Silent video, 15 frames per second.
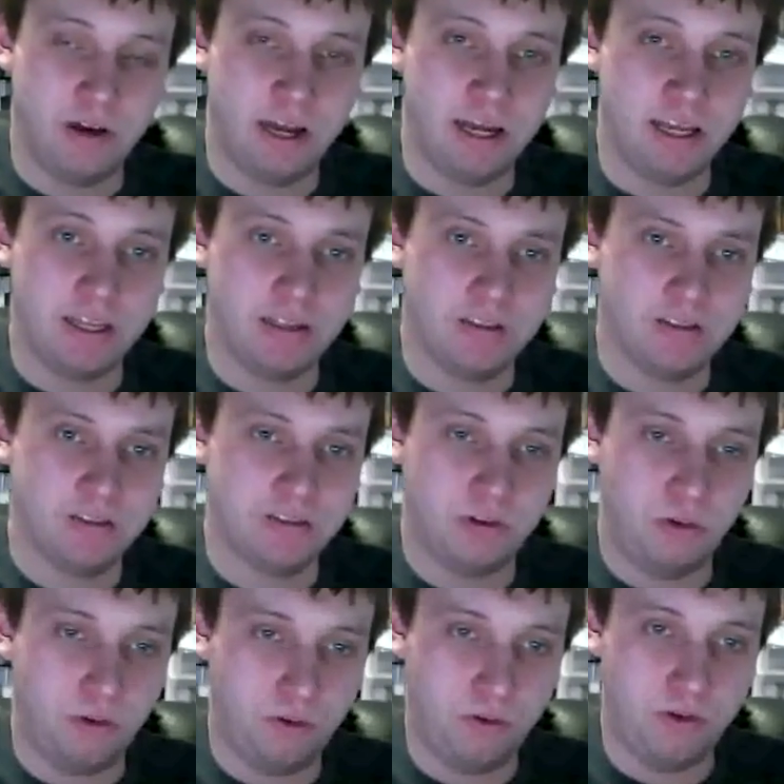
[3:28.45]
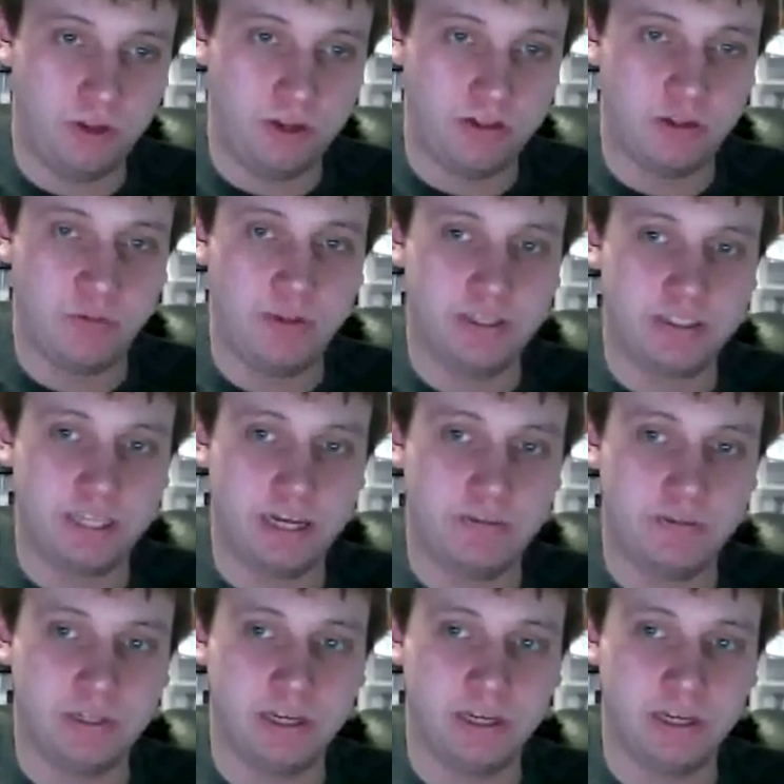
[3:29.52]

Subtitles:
I told Under the Big Top,